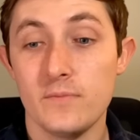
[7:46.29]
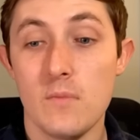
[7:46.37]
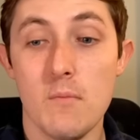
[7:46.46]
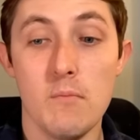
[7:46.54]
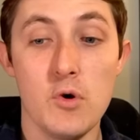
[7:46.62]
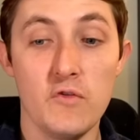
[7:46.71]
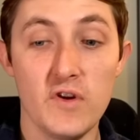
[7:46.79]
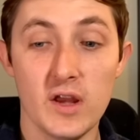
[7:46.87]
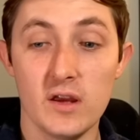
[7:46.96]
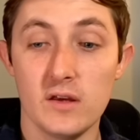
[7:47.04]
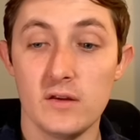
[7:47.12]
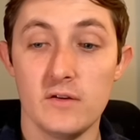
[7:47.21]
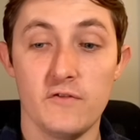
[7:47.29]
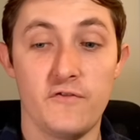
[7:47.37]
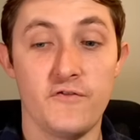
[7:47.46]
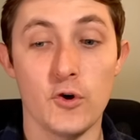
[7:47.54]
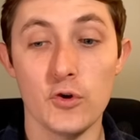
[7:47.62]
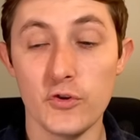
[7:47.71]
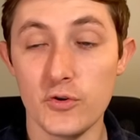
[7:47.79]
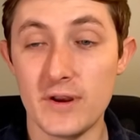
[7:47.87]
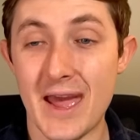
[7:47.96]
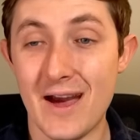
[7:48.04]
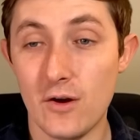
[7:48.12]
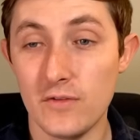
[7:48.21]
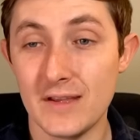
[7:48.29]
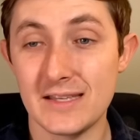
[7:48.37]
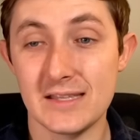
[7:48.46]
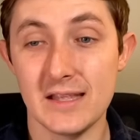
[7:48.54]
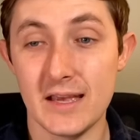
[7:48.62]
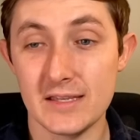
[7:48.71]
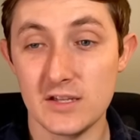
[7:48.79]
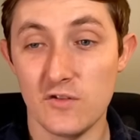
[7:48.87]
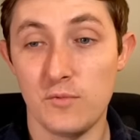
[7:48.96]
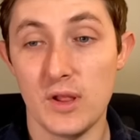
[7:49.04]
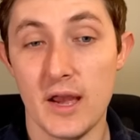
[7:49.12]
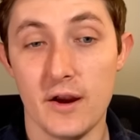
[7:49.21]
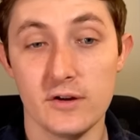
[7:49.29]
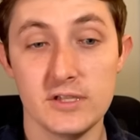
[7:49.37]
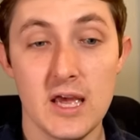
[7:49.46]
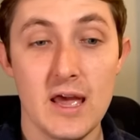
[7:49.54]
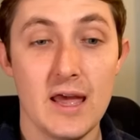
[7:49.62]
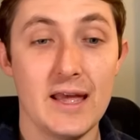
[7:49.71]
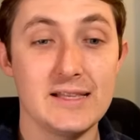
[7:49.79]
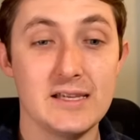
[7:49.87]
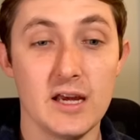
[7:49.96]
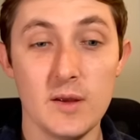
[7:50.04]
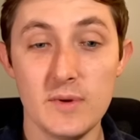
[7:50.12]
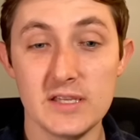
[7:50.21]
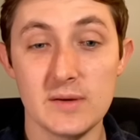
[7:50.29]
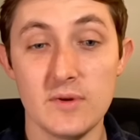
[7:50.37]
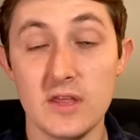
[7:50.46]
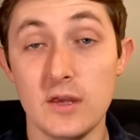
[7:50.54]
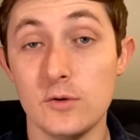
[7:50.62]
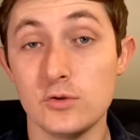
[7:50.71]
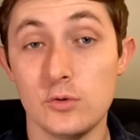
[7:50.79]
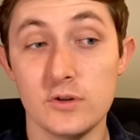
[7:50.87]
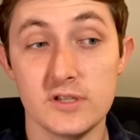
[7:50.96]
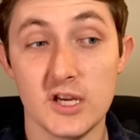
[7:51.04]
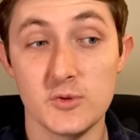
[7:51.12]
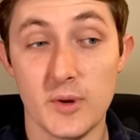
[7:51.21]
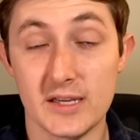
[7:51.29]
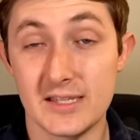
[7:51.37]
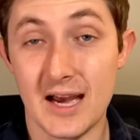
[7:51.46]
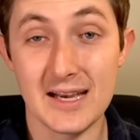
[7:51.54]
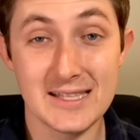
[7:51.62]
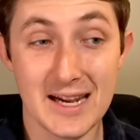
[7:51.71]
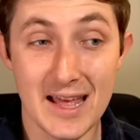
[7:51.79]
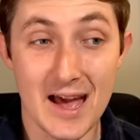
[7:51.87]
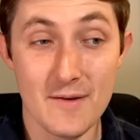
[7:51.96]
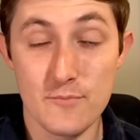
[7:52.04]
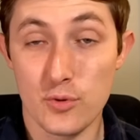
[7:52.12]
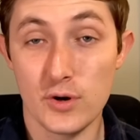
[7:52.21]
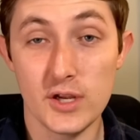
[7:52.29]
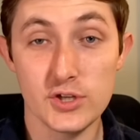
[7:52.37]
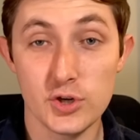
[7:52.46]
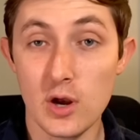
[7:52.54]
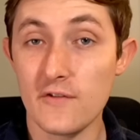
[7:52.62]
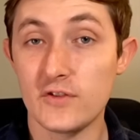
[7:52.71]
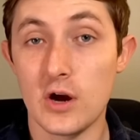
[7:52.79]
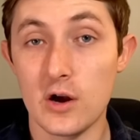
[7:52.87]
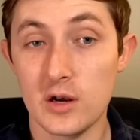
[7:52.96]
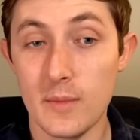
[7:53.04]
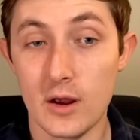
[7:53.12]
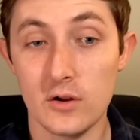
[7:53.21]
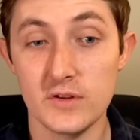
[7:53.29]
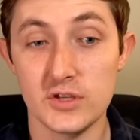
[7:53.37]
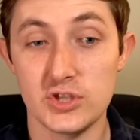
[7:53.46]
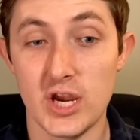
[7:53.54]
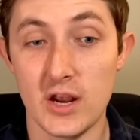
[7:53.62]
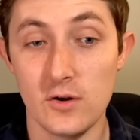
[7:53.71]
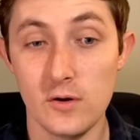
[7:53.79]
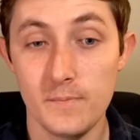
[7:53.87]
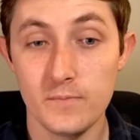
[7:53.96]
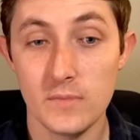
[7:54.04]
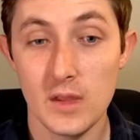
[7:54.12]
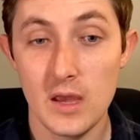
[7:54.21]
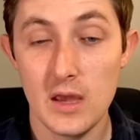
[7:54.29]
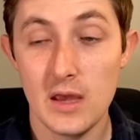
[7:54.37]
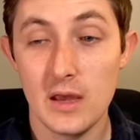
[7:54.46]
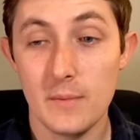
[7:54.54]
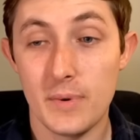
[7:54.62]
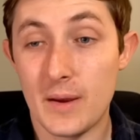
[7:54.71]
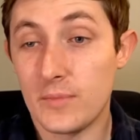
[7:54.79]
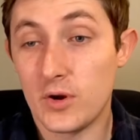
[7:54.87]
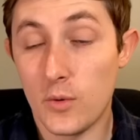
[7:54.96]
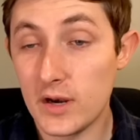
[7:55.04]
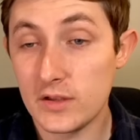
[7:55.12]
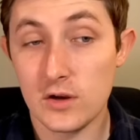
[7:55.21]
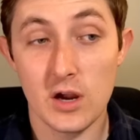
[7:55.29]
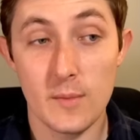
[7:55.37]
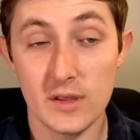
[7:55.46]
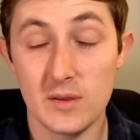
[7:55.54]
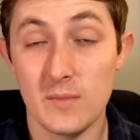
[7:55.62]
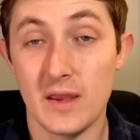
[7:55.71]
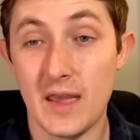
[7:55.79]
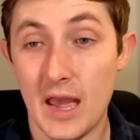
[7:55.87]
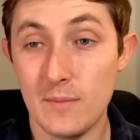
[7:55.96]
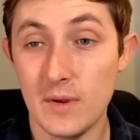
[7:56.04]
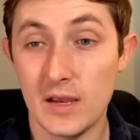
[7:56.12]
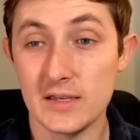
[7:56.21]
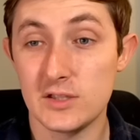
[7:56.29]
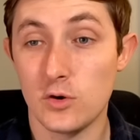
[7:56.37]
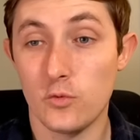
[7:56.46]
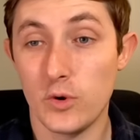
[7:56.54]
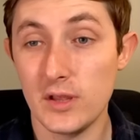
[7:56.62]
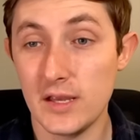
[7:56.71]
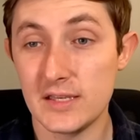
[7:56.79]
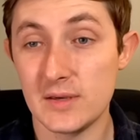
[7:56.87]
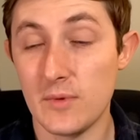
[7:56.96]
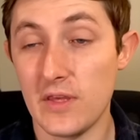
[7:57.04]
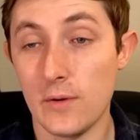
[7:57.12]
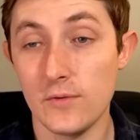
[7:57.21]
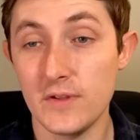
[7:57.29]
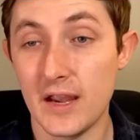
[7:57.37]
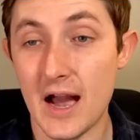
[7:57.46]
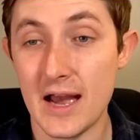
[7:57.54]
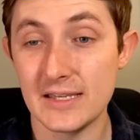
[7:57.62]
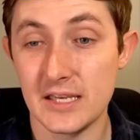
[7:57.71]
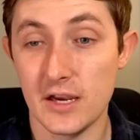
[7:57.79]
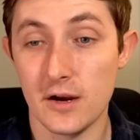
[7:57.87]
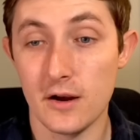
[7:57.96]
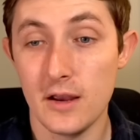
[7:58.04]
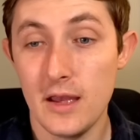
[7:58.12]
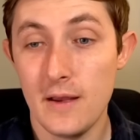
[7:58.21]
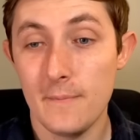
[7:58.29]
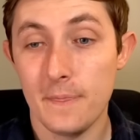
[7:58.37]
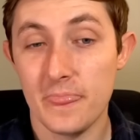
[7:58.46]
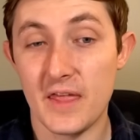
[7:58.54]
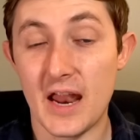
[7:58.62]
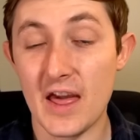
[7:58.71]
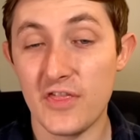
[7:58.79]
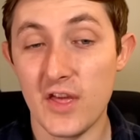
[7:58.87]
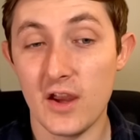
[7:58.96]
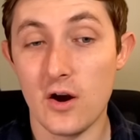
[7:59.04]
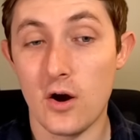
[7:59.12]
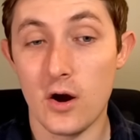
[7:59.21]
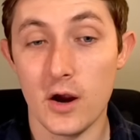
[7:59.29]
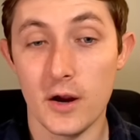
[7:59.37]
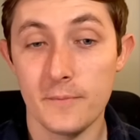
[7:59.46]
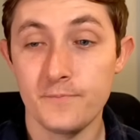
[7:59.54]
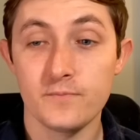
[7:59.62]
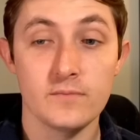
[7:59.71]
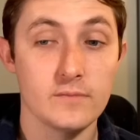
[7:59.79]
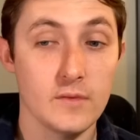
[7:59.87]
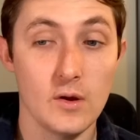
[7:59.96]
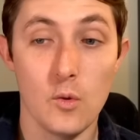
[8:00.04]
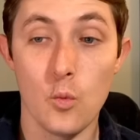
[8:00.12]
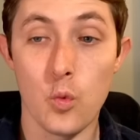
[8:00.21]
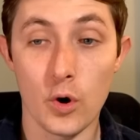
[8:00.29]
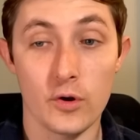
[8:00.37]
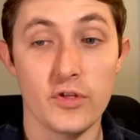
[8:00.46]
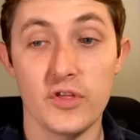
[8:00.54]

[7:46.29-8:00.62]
moving further down this list of players, it's going to be some of the usual suspects, guys that I'm pretty sure I've talked about on this channel, but I'm going to talk about them again because they're really some of the only guys here that I think are worth